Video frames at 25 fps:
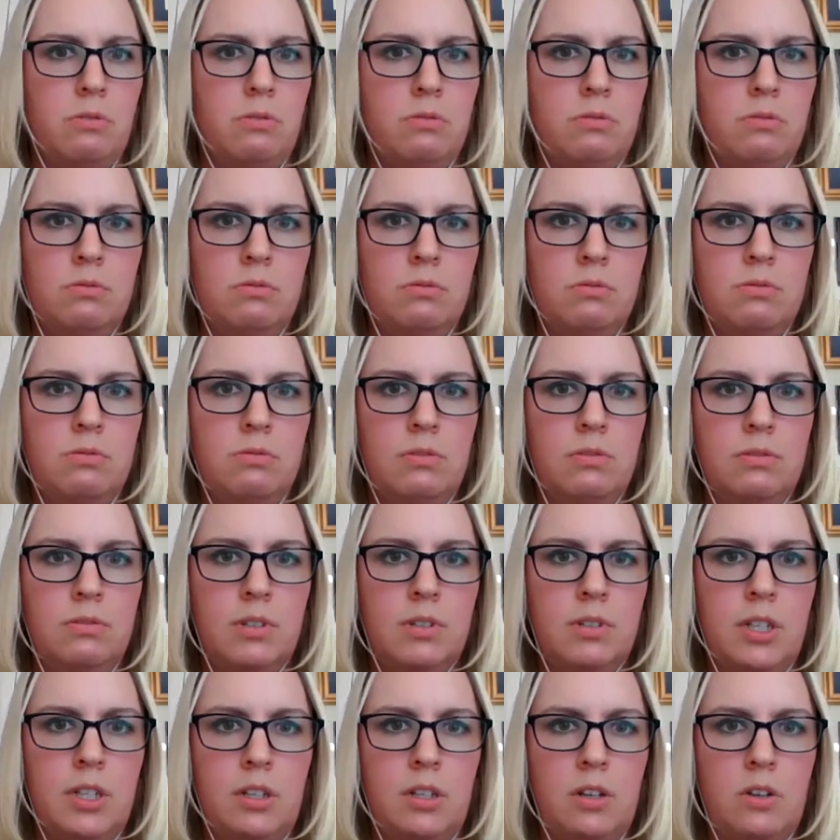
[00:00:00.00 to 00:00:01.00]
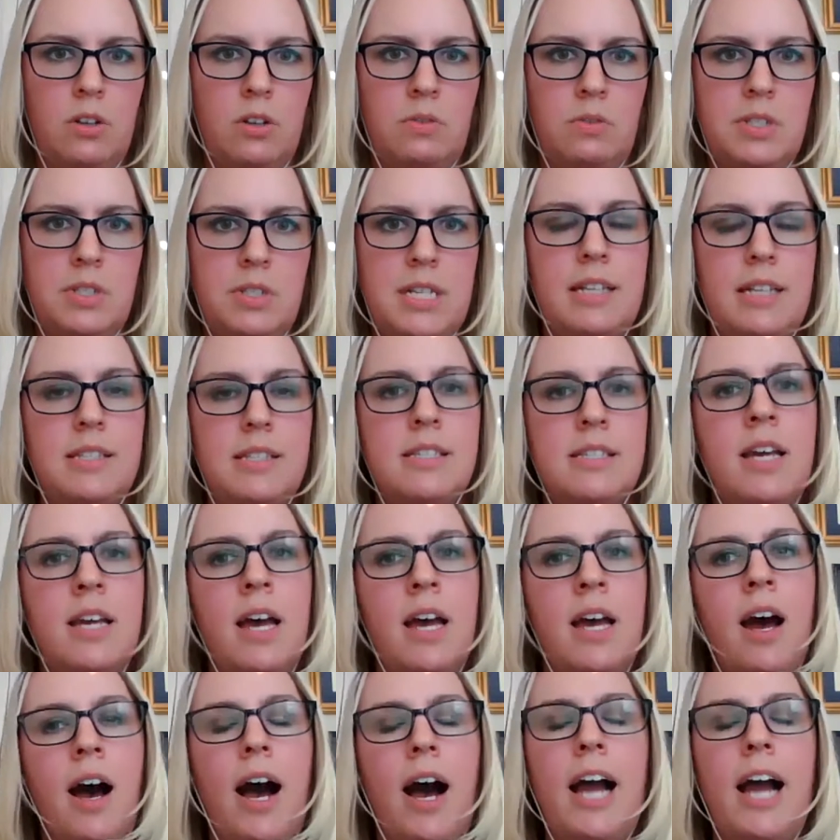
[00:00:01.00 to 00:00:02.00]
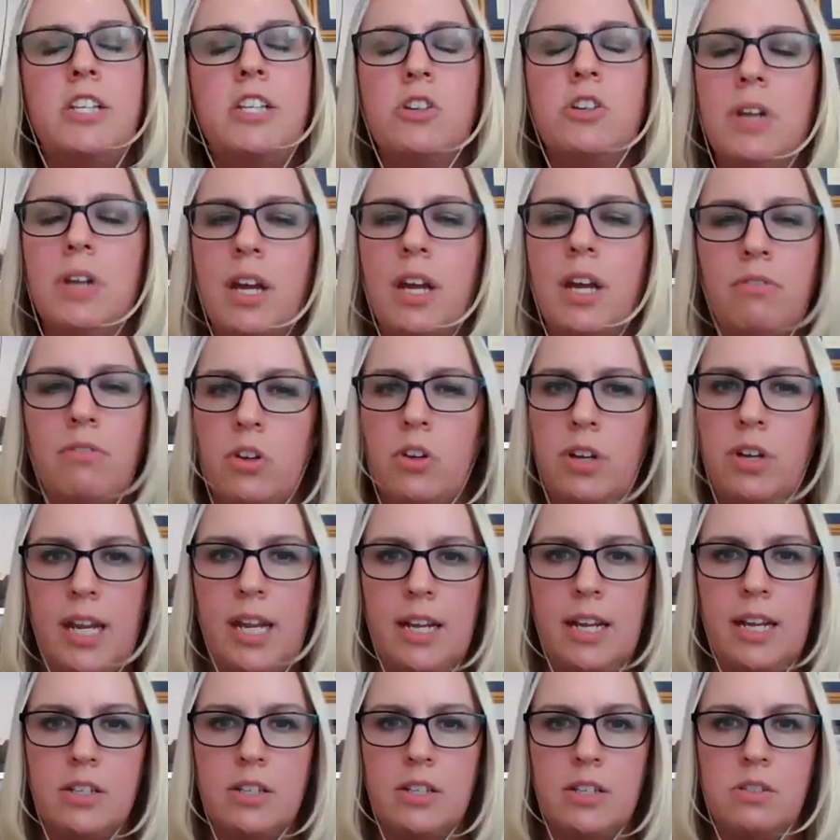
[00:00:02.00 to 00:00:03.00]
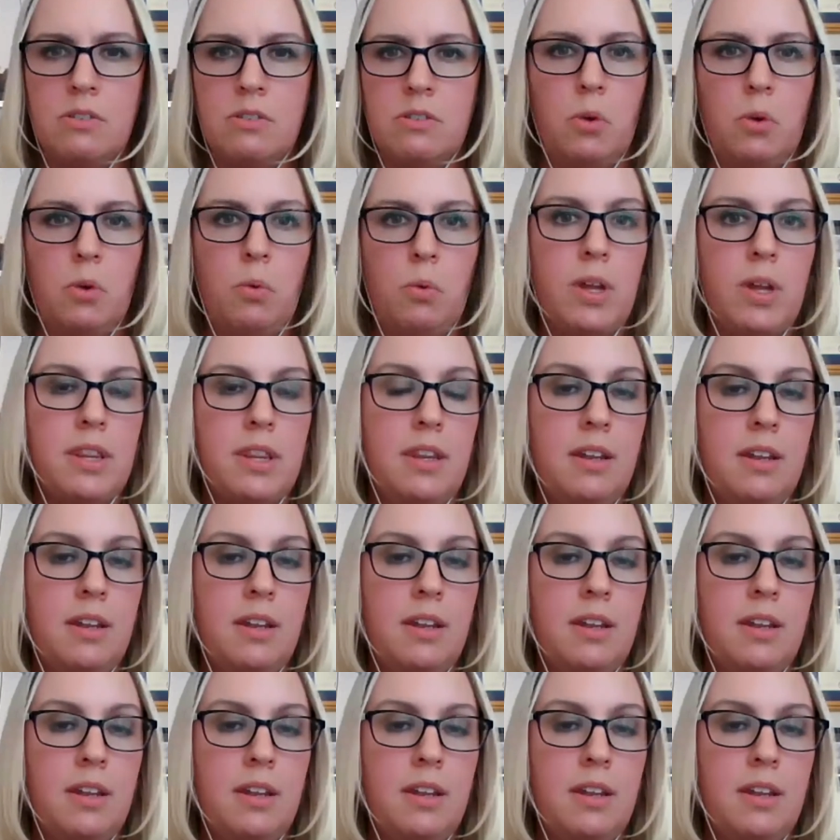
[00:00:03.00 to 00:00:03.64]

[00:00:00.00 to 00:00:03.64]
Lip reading: pushed to unknown dates. I don't have a good answer for what